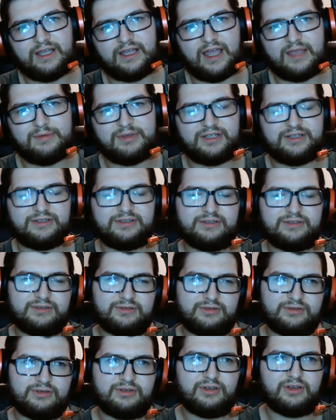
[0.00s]
I mean,
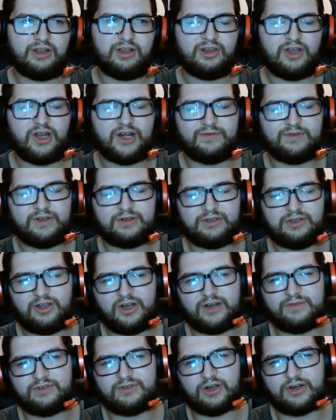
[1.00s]
a lot
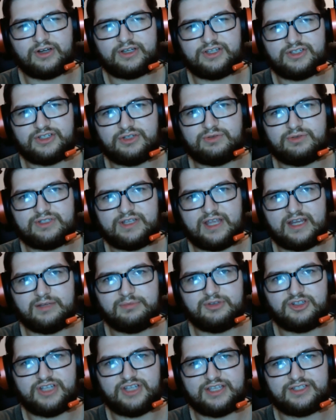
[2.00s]
of dark issues tend to
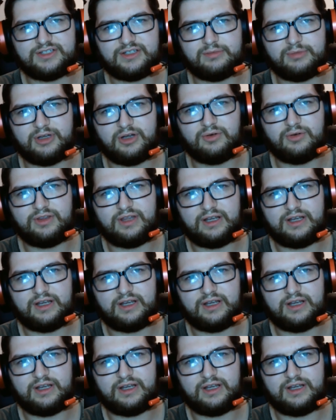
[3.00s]
be jested about,